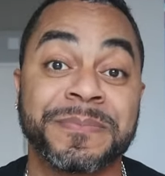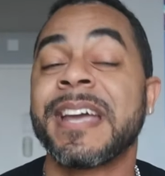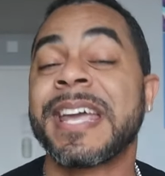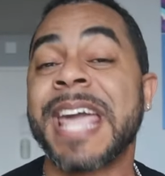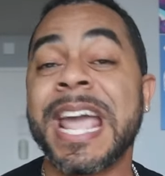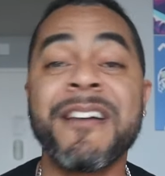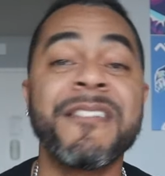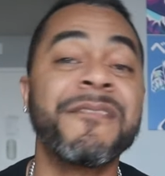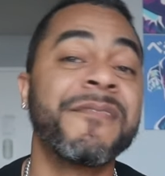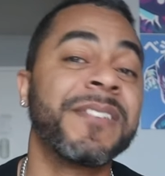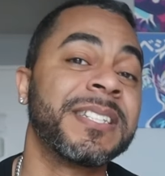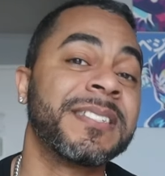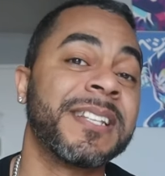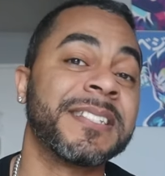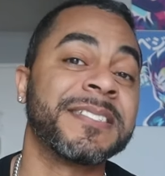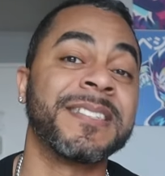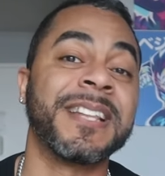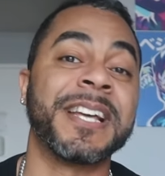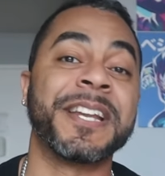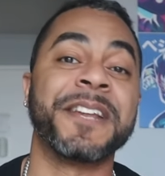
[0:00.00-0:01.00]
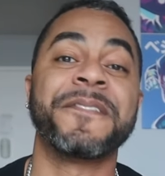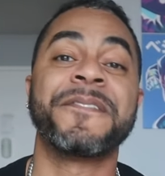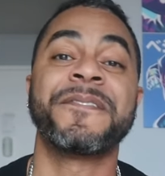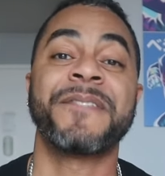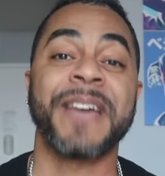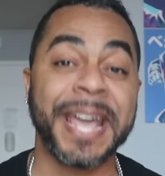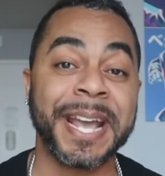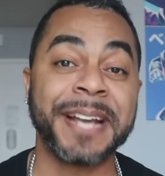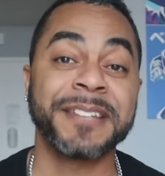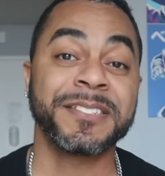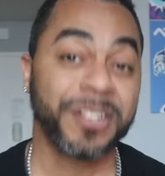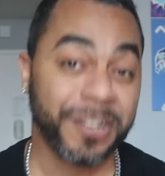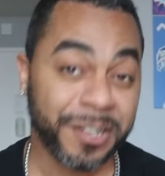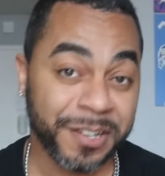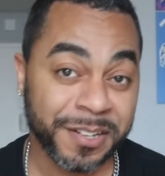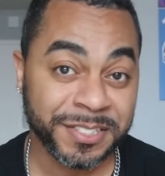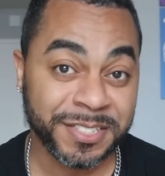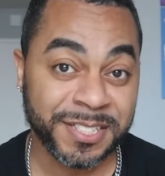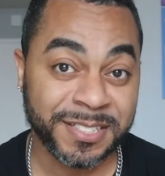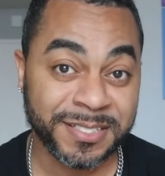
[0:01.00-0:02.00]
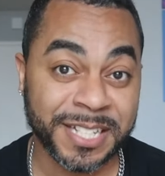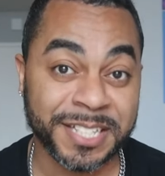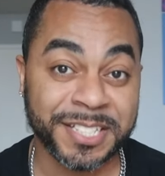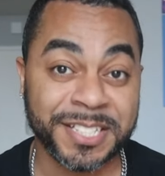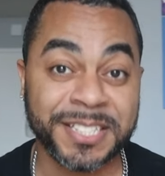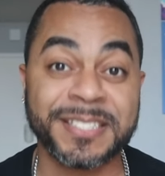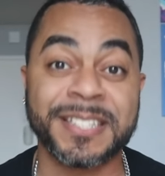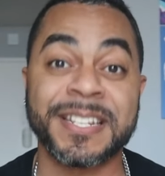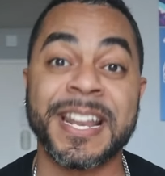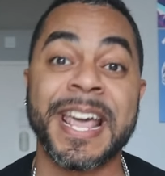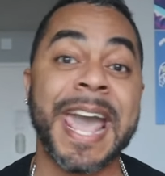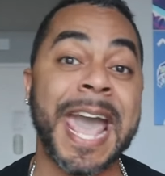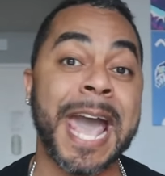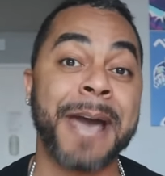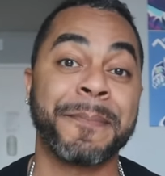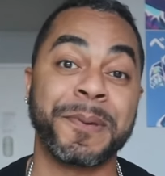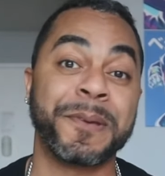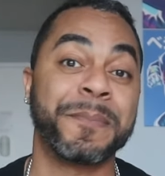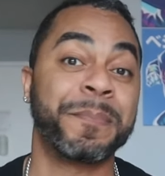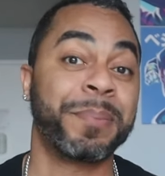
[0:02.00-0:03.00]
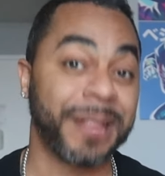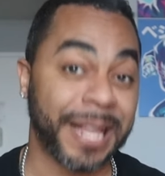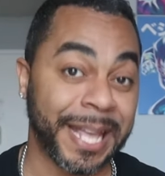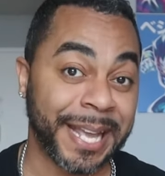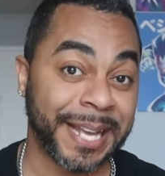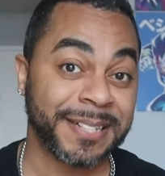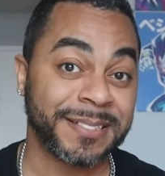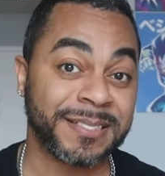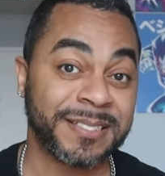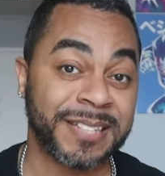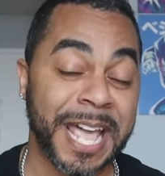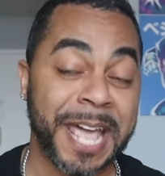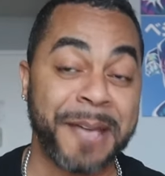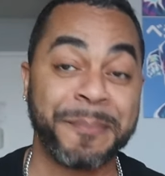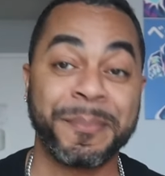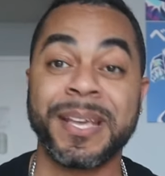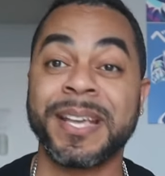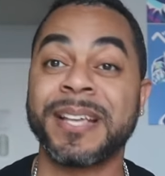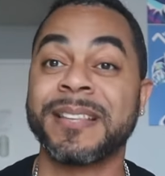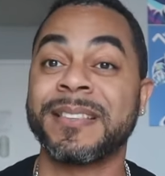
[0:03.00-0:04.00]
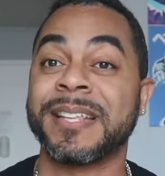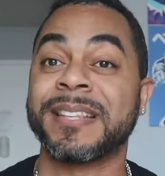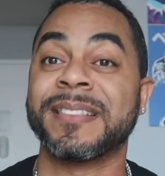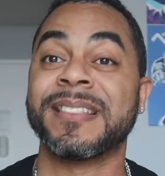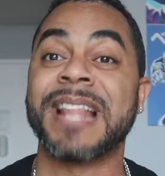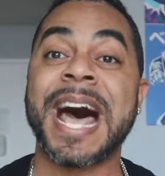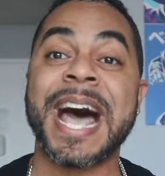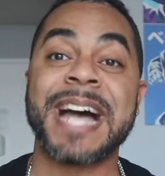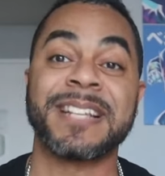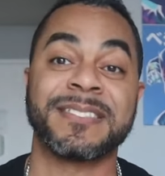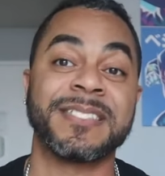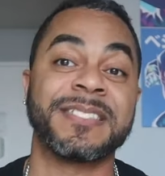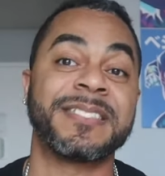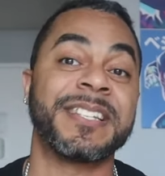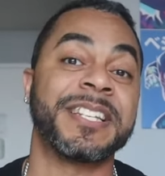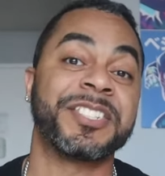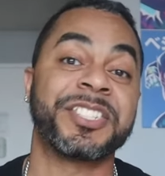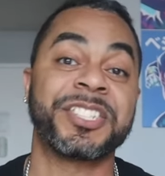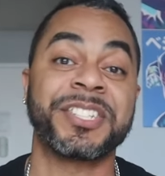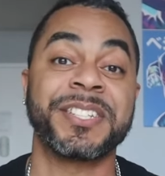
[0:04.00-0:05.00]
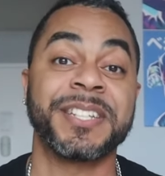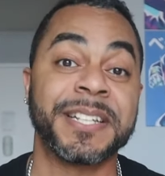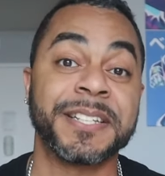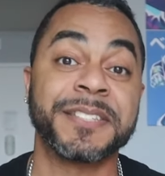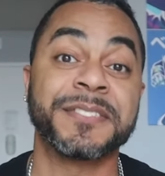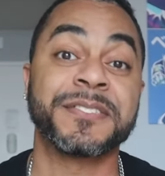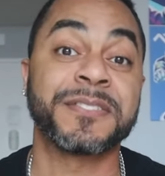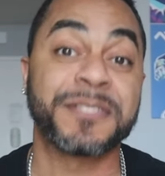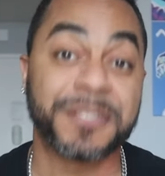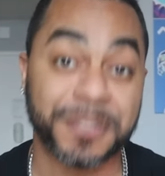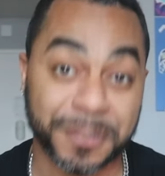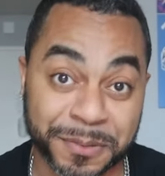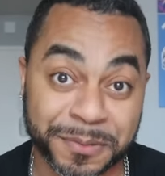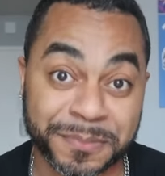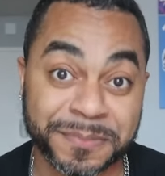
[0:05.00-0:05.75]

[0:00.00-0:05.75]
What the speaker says: Karen really doesn't let it faze her. She says she's in a happy place, and Mia then lies and says she is too.